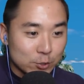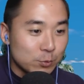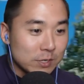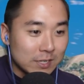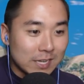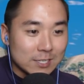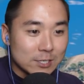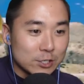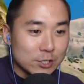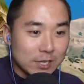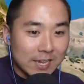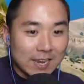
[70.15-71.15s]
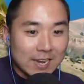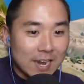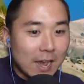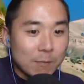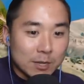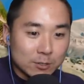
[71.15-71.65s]
She realizes she
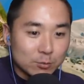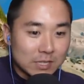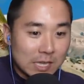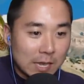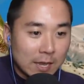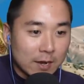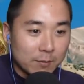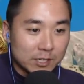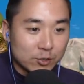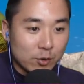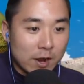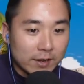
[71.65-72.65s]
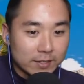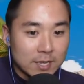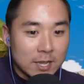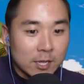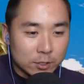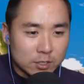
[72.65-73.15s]
cannot mess with the
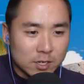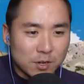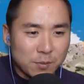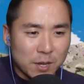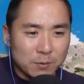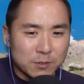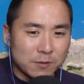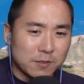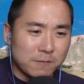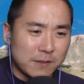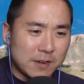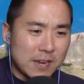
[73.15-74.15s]
animatronics, so it's going to be up to the